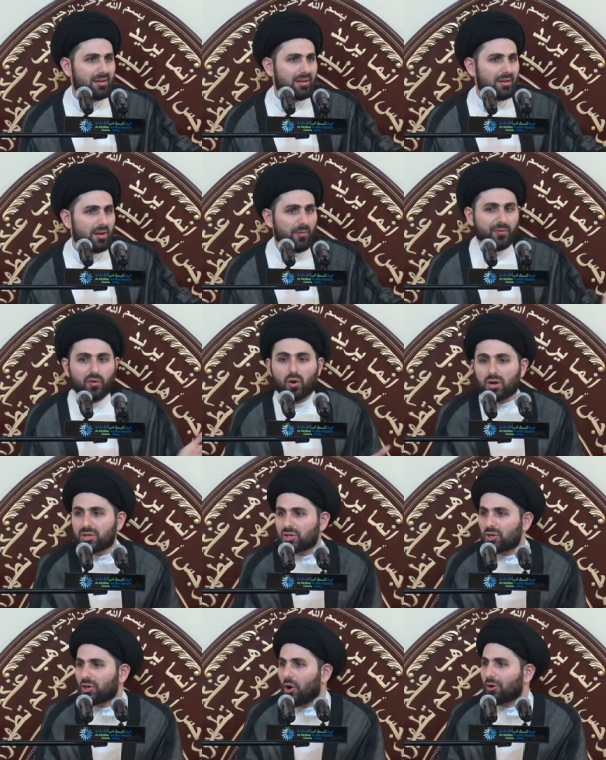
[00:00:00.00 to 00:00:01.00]
Of course,
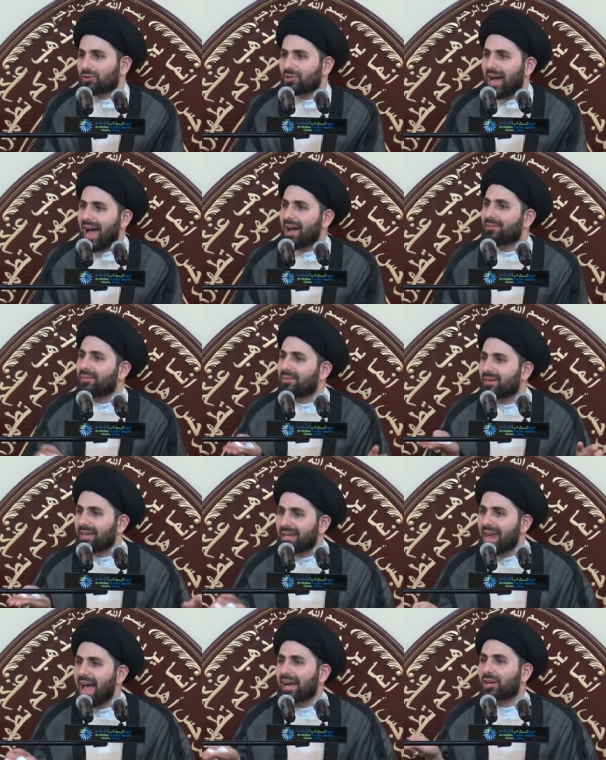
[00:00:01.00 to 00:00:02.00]
you're going to have
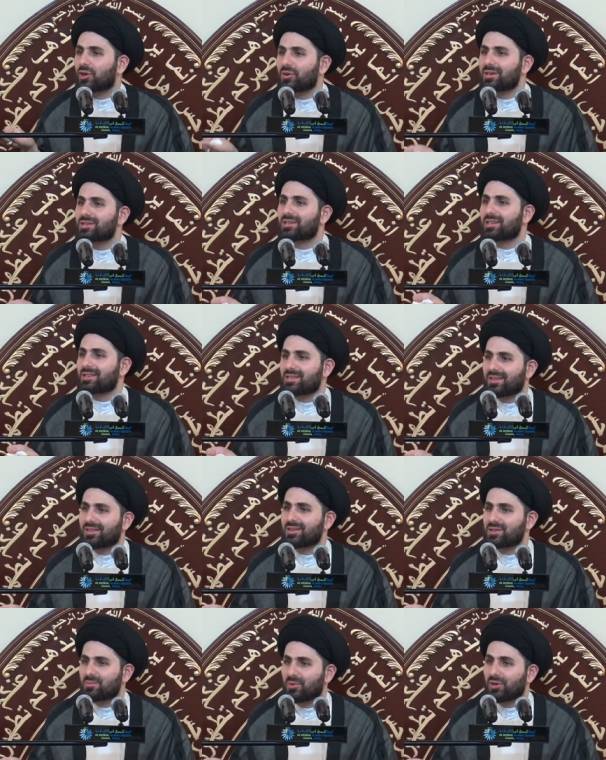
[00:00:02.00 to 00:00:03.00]
inaccuracies in
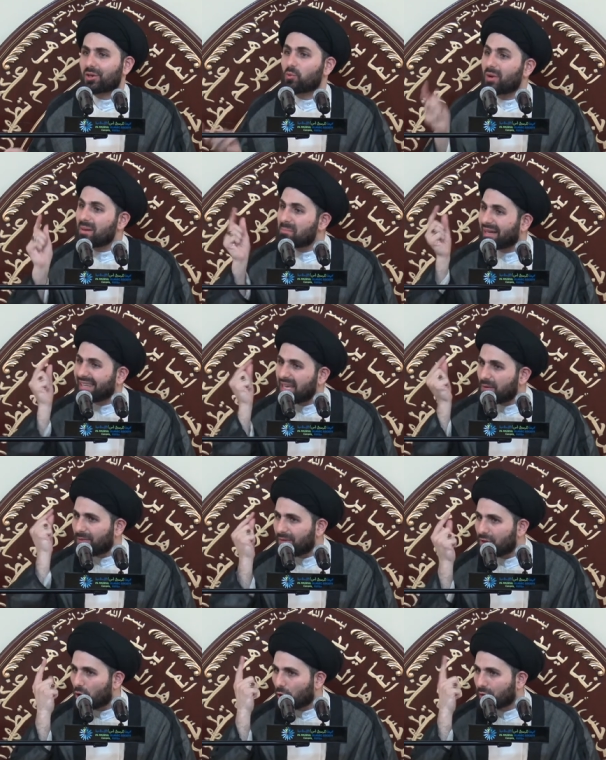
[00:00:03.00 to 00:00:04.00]
this book. We believe
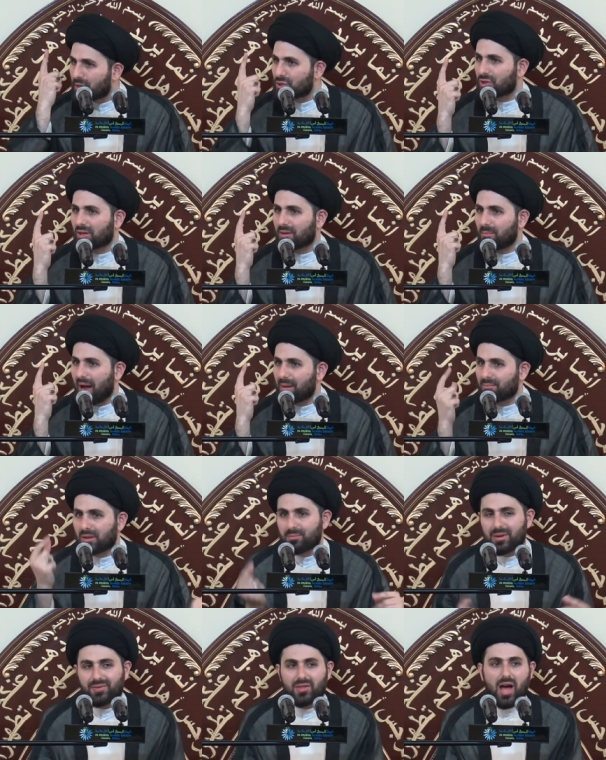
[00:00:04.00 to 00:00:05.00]
in the original Bible,
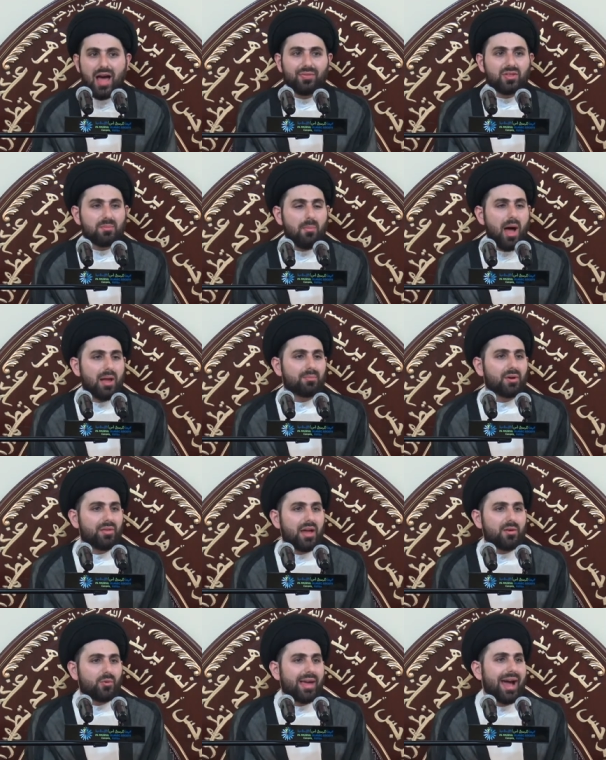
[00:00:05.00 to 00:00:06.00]
but not the Bible
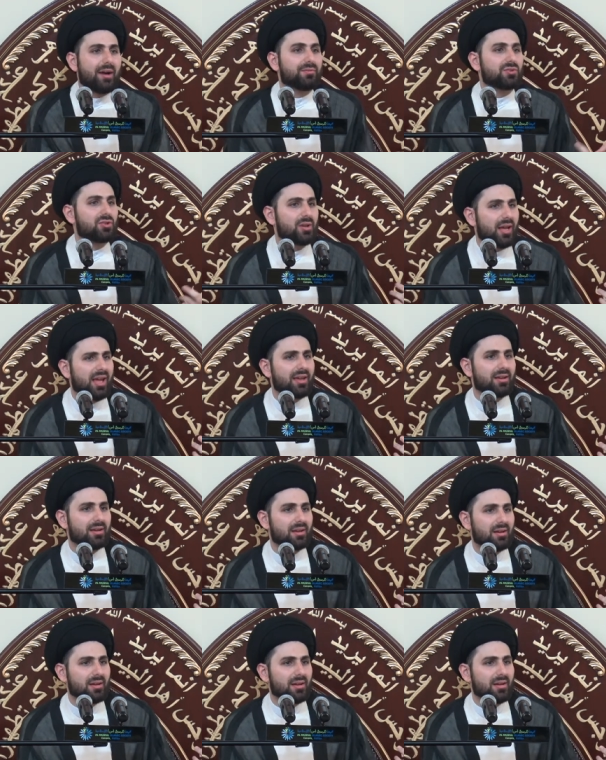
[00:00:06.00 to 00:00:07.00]
that we have today.
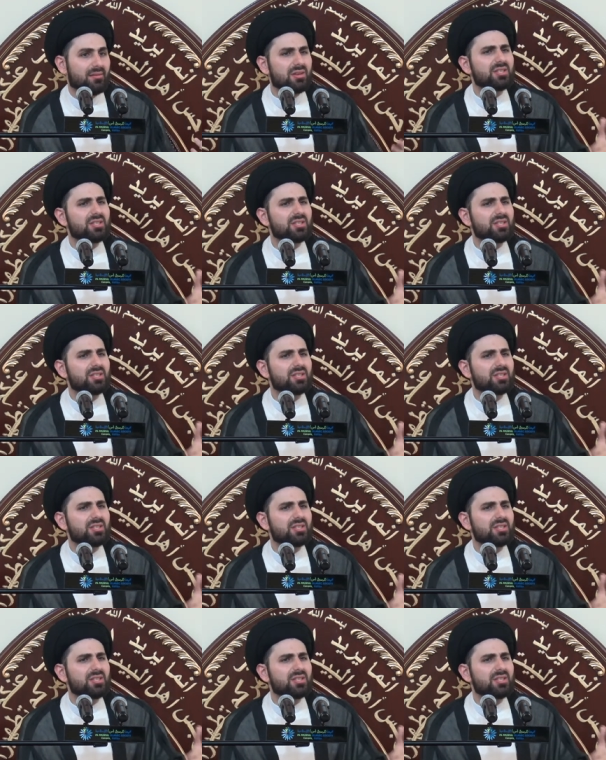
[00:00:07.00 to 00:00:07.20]
This